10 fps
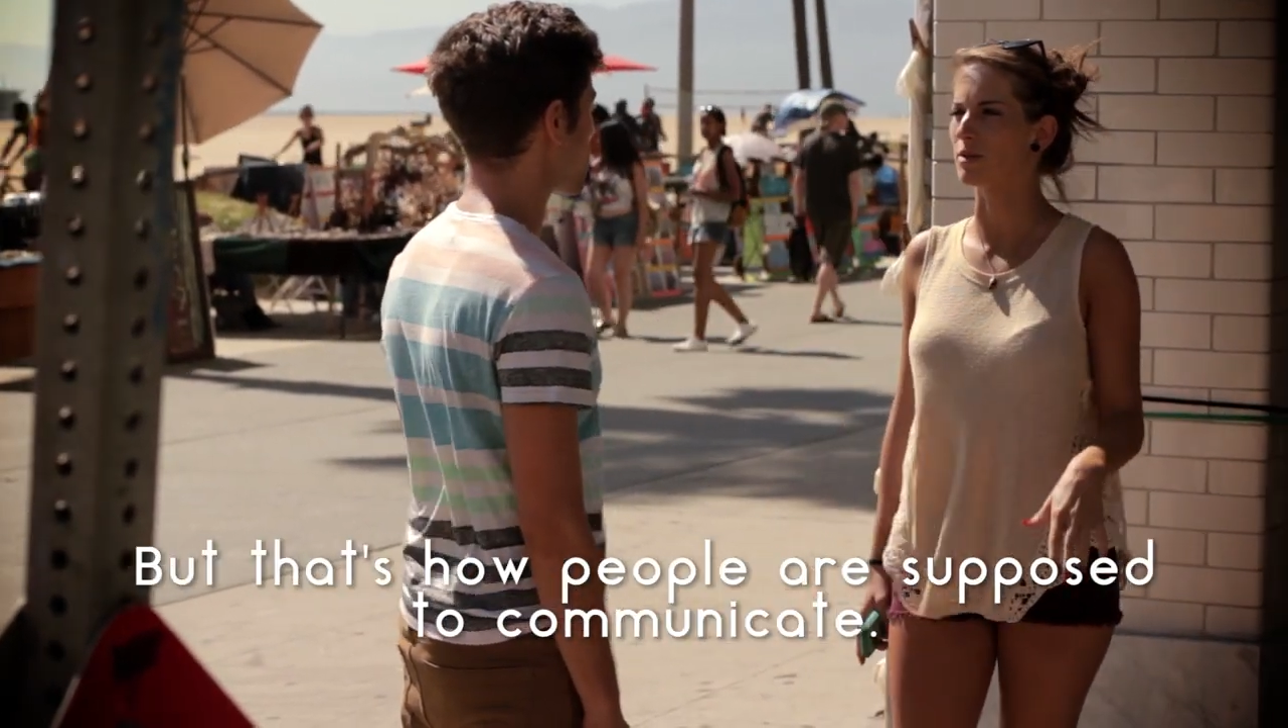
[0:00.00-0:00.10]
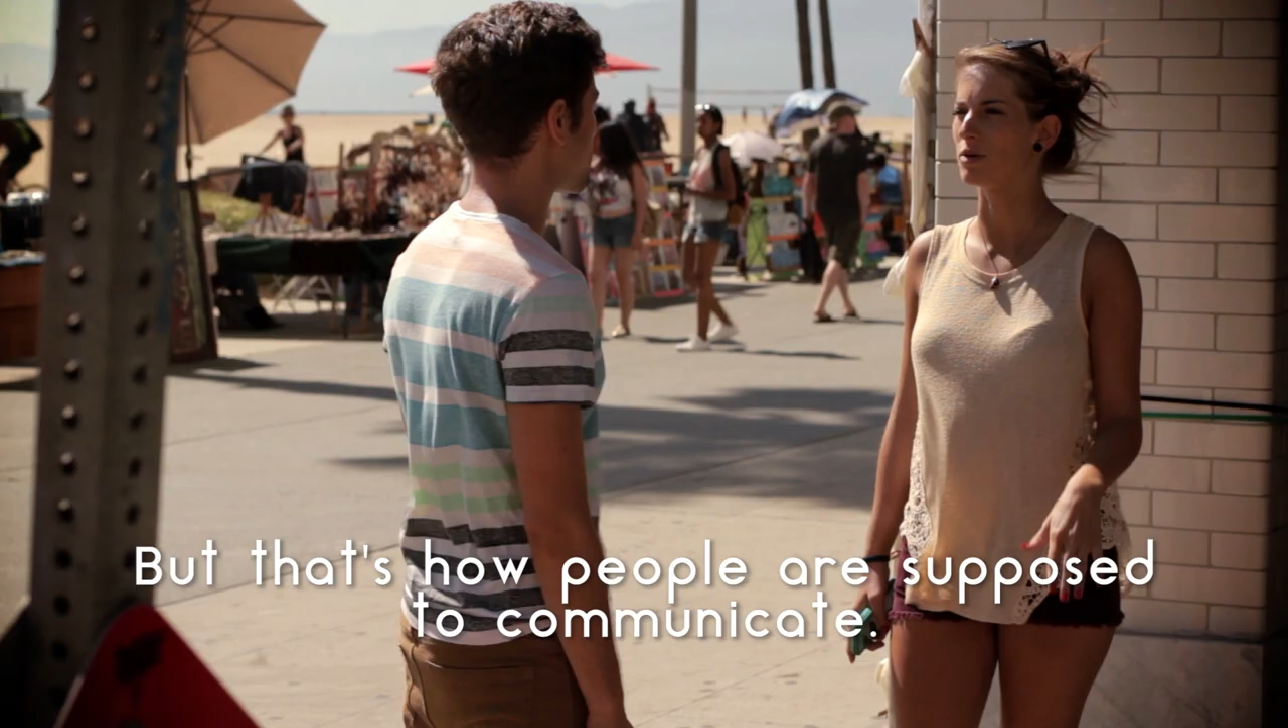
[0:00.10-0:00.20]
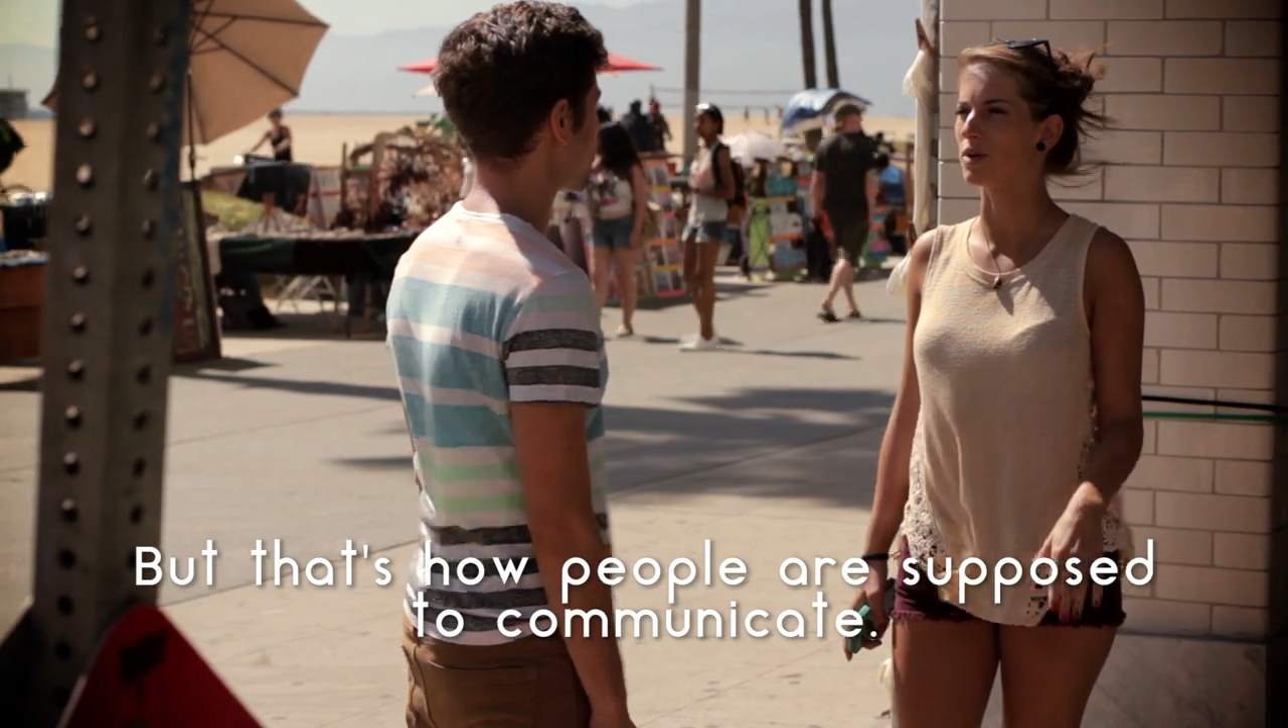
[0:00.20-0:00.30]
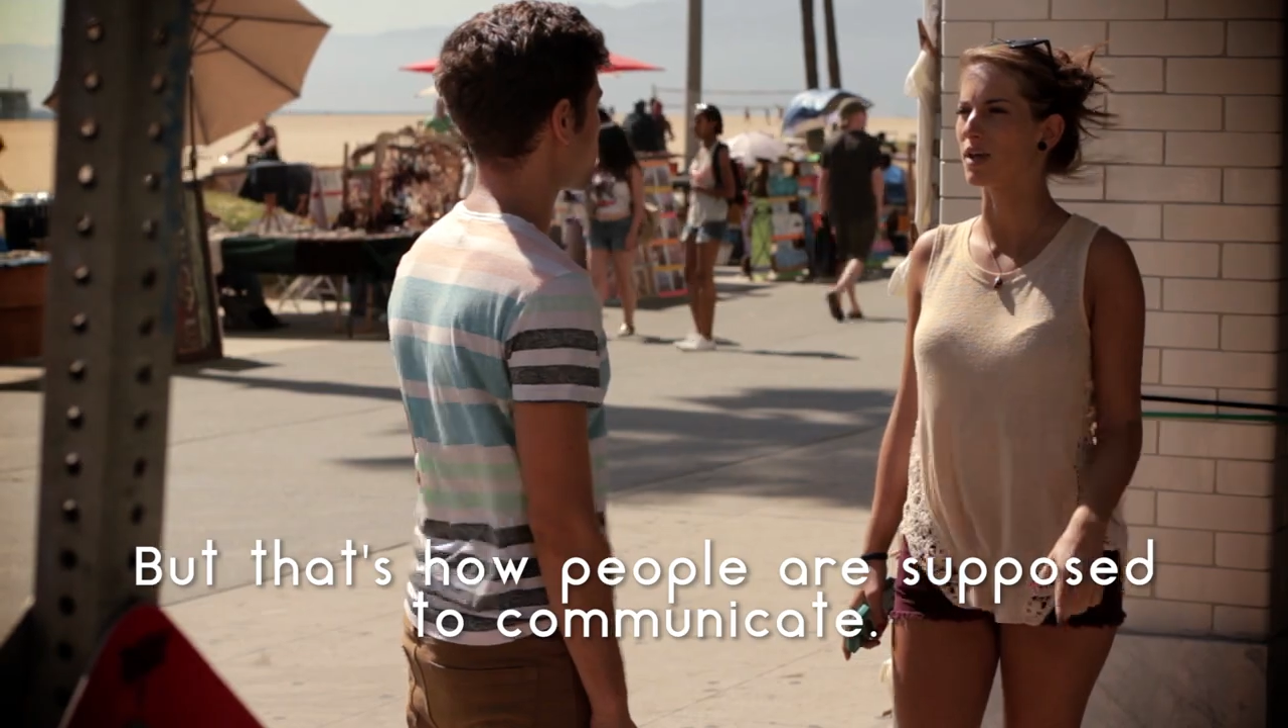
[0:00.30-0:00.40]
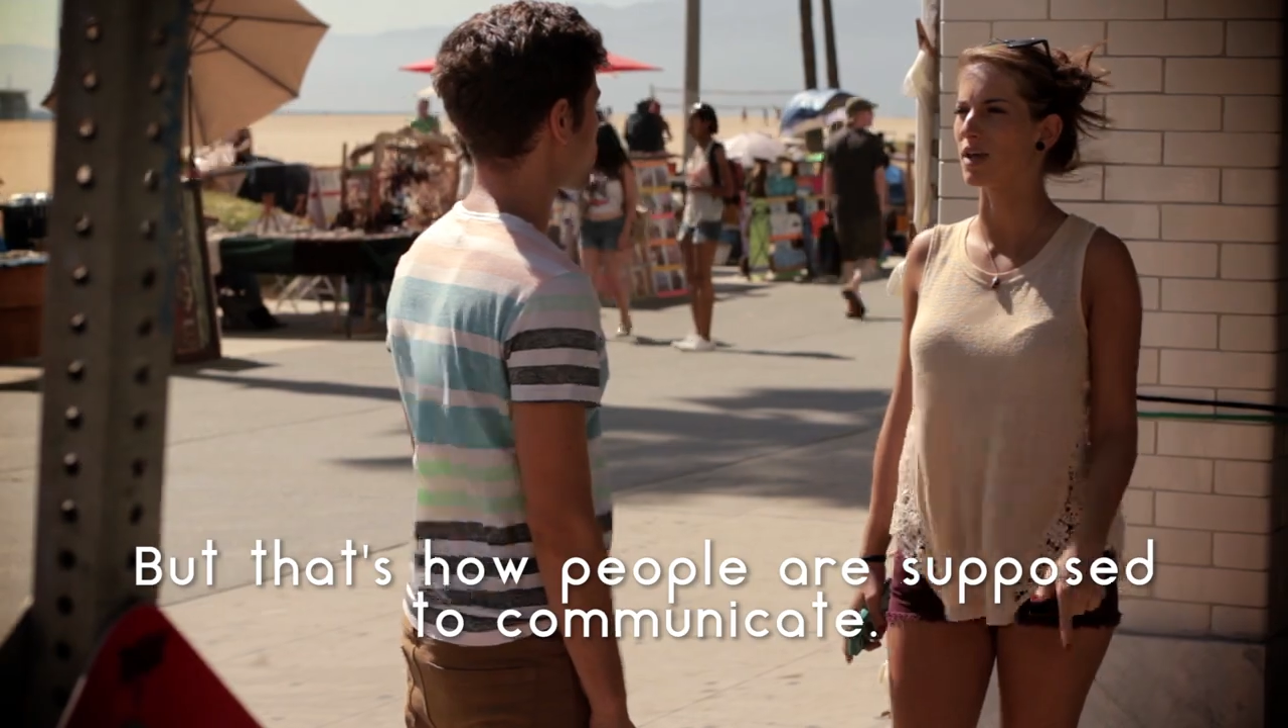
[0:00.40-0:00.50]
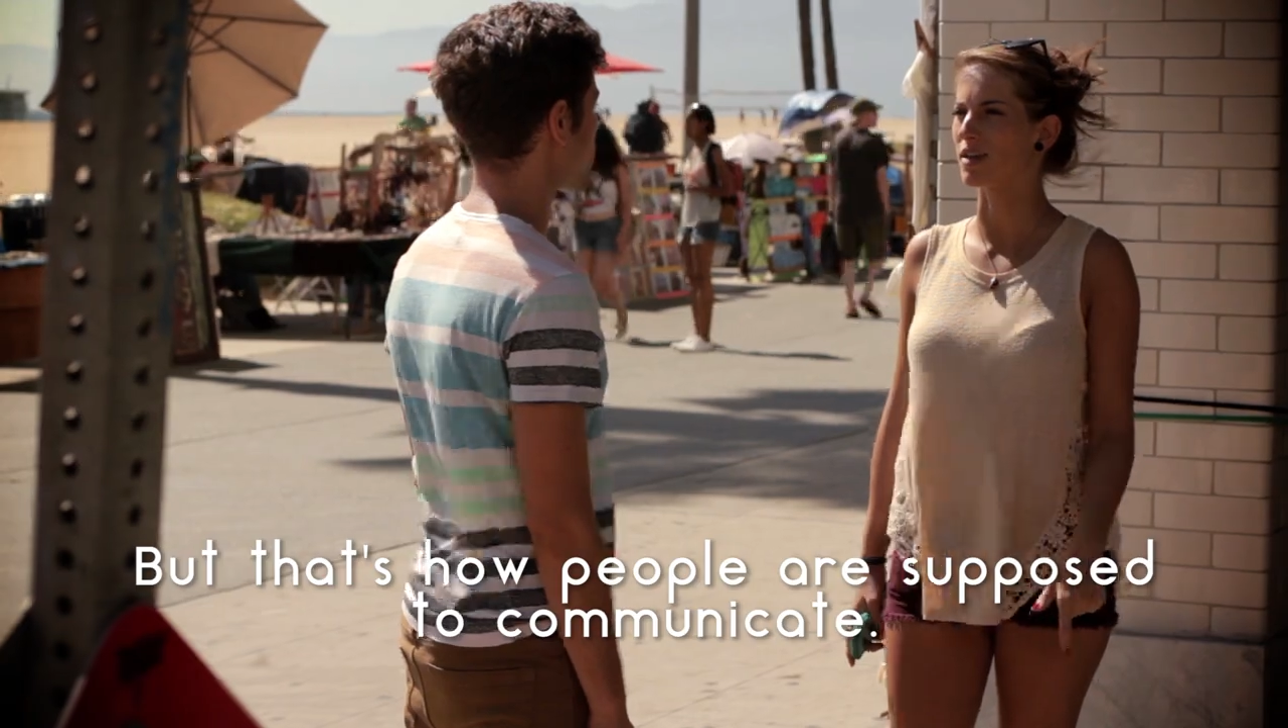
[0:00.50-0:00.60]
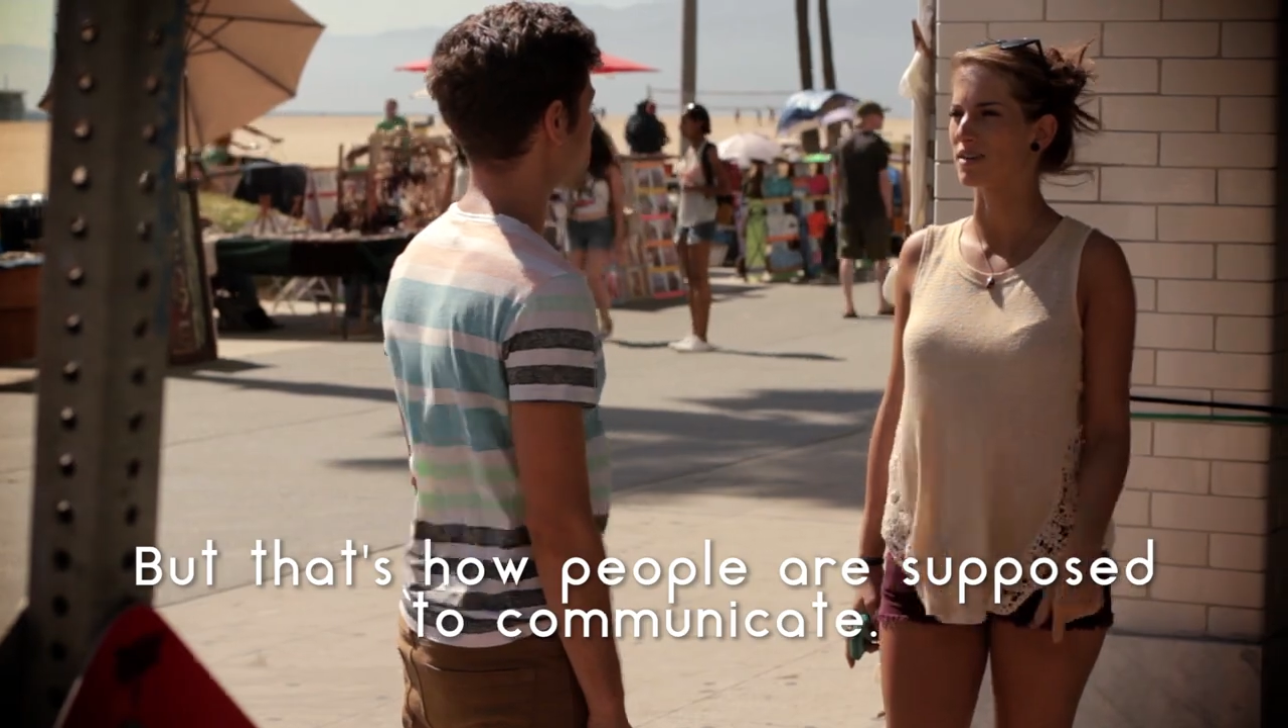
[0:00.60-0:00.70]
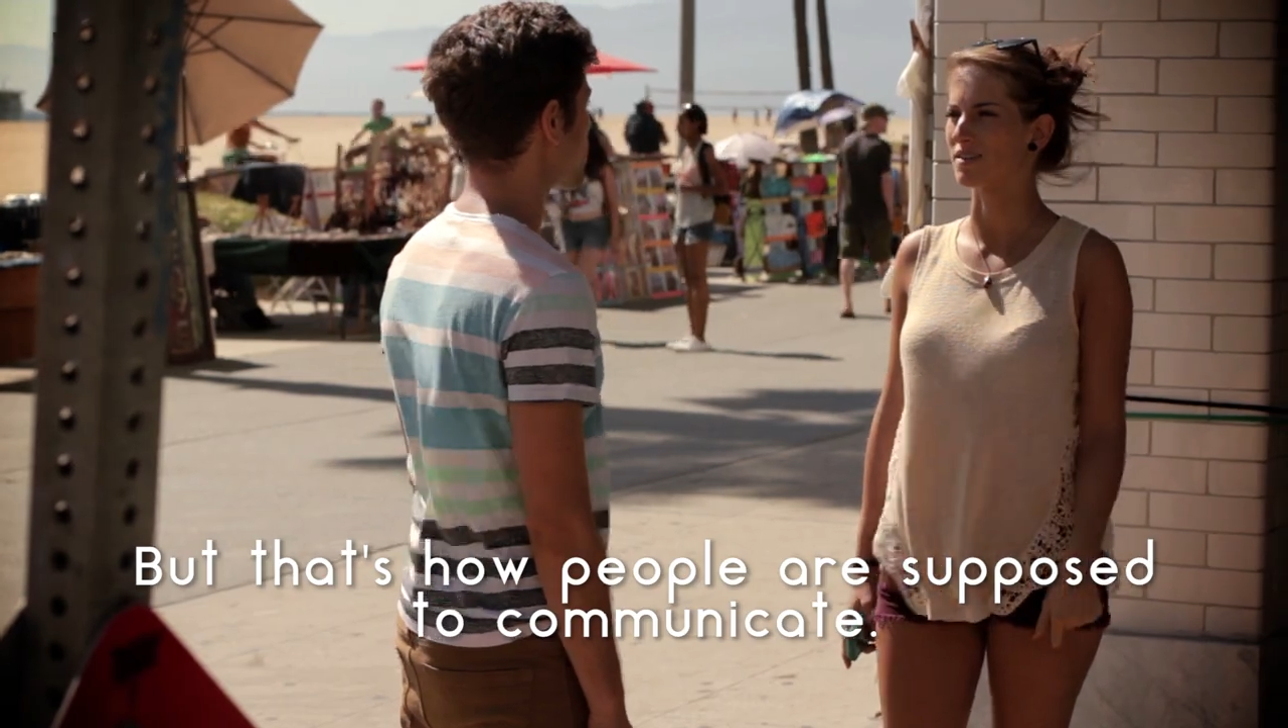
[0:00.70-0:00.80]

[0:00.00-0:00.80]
communicate.